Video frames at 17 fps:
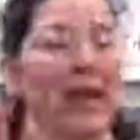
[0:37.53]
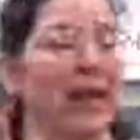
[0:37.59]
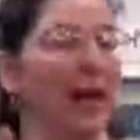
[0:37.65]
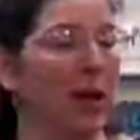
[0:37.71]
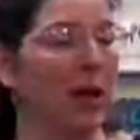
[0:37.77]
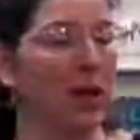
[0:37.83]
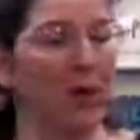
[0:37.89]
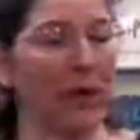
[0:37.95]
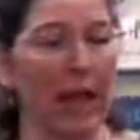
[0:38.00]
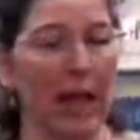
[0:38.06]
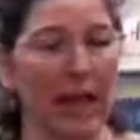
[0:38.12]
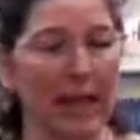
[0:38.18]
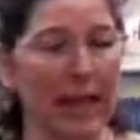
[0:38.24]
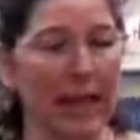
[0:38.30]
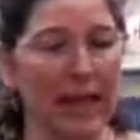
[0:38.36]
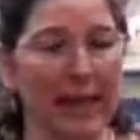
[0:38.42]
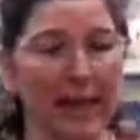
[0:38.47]
It goes
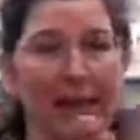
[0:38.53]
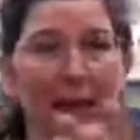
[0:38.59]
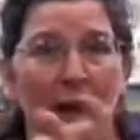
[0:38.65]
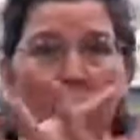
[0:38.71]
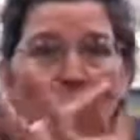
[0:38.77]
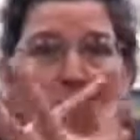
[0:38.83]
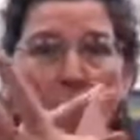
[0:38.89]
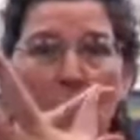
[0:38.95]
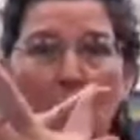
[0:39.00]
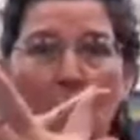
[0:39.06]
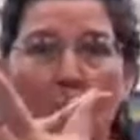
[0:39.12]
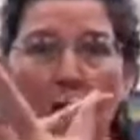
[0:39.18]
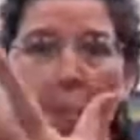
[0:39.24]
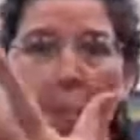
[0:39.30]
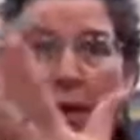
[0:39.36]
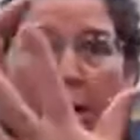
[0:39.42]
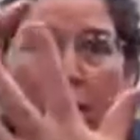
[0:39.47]
like this.
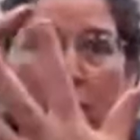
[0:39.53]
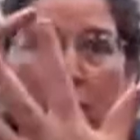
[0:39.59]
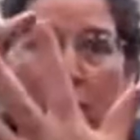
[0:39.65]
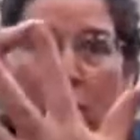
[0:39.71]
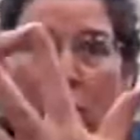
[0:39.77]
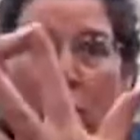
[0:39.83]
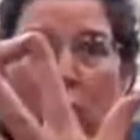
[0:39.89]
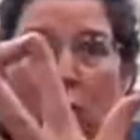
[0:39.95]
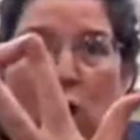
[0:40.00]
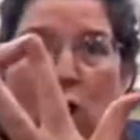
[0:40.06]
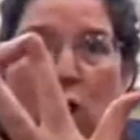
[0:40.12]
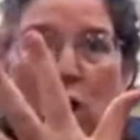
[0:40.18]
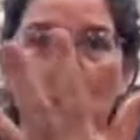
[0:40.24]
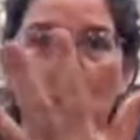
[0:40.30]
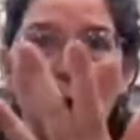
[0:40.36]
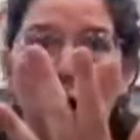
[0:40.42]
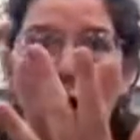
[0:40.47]
1,
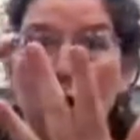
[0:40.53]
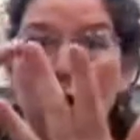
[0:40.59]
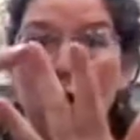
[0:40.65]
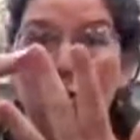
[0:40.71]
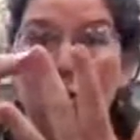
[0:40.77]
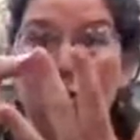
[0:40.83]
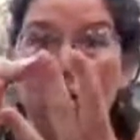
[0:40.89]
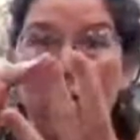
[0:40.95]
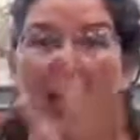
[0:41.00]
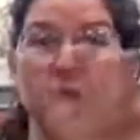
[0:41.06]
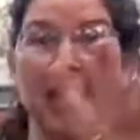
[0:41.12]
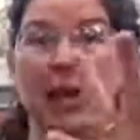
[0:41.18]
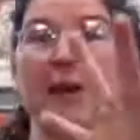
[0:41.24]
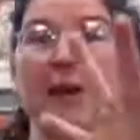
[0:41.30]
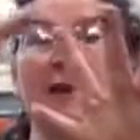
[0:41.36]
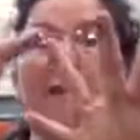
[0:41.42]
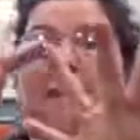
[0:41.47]
2,
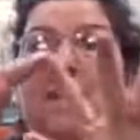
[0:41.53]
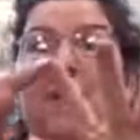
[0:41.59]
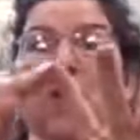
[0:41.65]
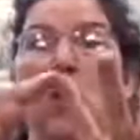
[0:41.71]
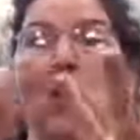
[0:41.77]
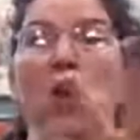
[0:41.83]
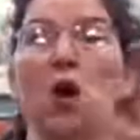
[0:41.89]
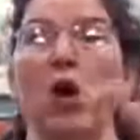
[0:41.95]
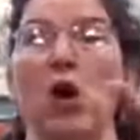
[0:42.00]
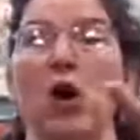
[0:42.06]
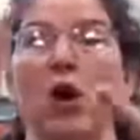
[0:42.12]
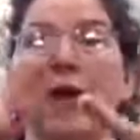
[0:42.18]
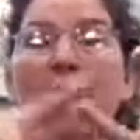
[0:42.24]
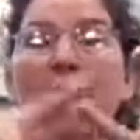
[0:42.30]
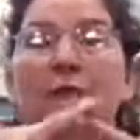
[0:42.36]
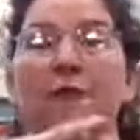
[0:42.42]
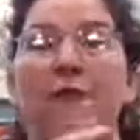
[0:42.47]
3, 4,
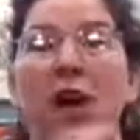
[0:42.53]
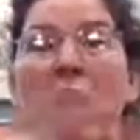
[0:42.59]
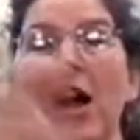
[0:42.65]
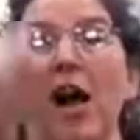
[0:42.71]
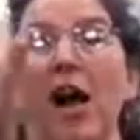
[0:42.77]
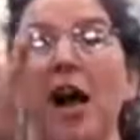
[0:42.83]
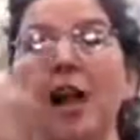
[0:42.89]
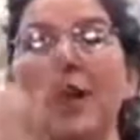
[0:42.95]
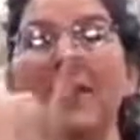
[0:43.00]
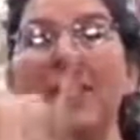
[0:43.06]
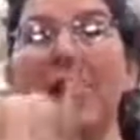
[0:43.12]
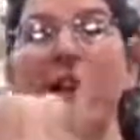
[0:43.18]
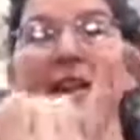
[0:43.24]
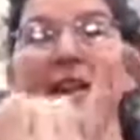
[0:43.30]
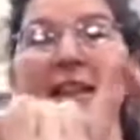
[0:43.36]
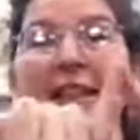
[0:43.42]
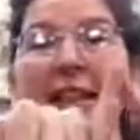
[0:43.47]
5,
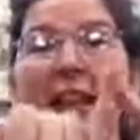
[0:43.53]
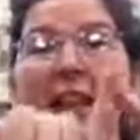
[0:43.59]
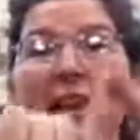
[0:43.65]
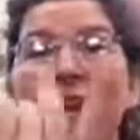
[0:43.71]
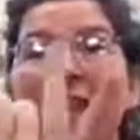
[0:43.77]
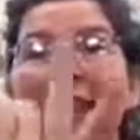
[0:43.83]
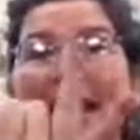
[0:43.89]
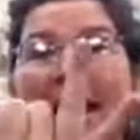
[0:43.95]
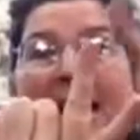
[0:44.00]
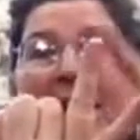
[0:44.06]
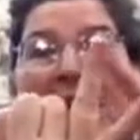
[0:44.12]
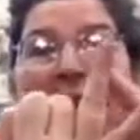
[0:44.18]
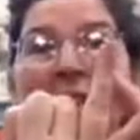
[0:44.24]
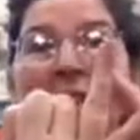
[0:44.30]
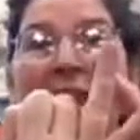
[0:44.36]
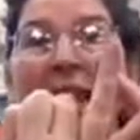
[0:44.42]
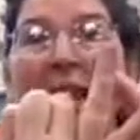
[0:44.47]
6,
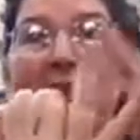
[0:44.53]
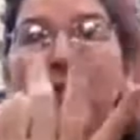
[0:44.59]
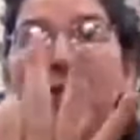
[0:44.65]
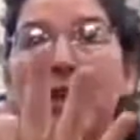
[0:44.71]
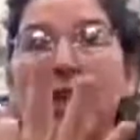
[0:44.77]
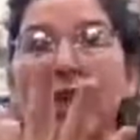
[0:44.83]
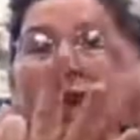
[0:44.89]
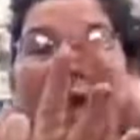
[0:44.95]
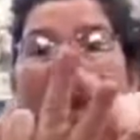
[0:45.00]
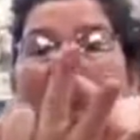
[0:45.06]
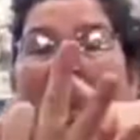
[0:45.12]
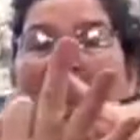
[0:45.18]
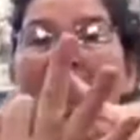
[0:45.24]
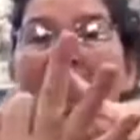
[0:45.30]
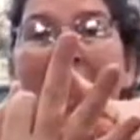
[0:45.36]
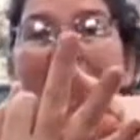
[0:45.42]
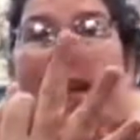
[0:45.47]
7,
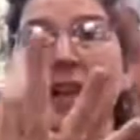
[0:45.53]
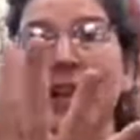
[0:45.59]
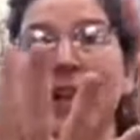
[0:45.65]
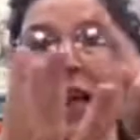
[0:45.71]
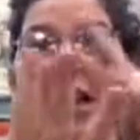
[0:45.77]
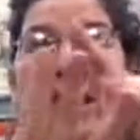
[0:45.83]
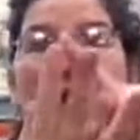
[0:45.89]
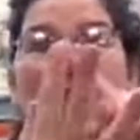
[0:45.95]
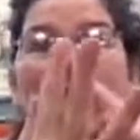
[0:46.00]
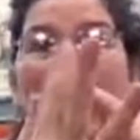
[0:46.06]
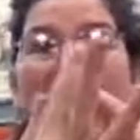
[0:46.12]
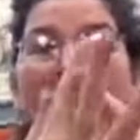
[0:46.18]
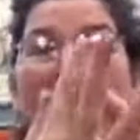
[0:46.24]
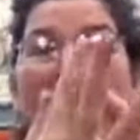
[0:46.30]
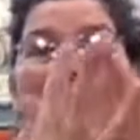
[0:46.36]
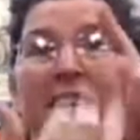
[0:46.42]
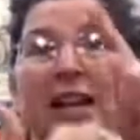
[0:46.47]
8,
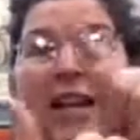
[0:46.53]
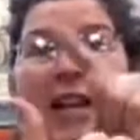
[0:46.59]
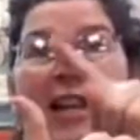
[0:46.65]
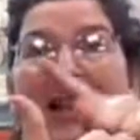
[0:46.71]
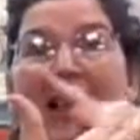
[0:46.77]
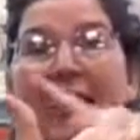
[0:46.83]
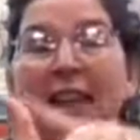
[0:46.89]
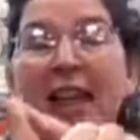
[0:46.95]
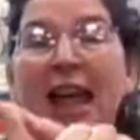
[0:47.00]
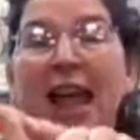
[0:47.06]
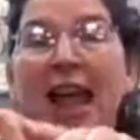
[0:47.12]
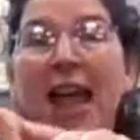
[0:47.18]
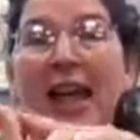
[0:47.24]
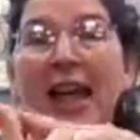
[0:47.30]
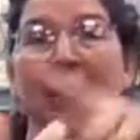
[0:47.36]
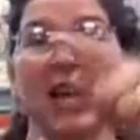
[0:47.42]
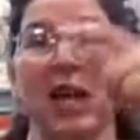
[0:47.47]
9,
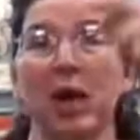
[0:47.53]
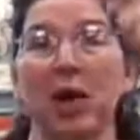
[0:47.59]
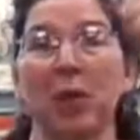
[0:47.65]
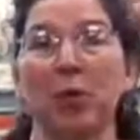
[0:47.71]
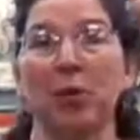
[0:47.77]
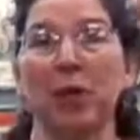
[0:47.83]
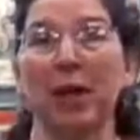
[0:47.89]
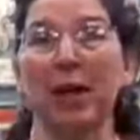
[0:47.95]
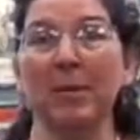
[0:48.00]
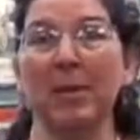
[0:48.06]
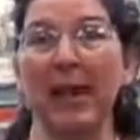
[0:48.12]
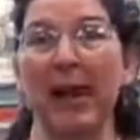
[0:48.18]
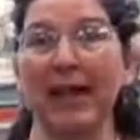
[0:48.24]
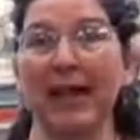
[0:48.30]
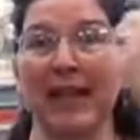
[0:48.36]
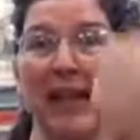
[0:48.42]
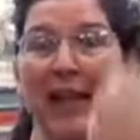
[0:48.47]
10. Bring
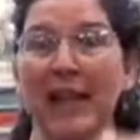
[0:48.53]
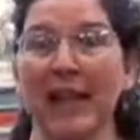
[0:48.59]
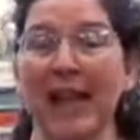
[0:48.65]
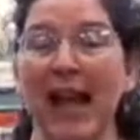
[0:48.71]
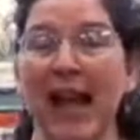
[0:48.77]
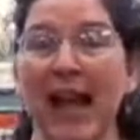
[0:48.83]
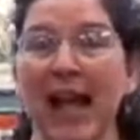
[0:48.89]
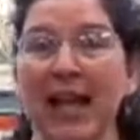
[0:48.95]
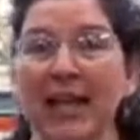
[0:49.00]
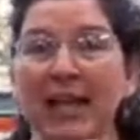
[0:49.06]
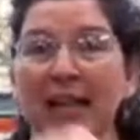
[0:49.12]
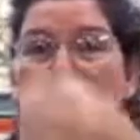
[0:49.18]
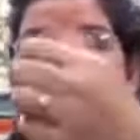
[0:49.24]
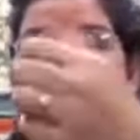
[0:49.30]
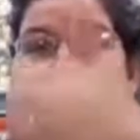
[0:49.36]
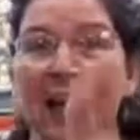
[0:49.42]
back this hand.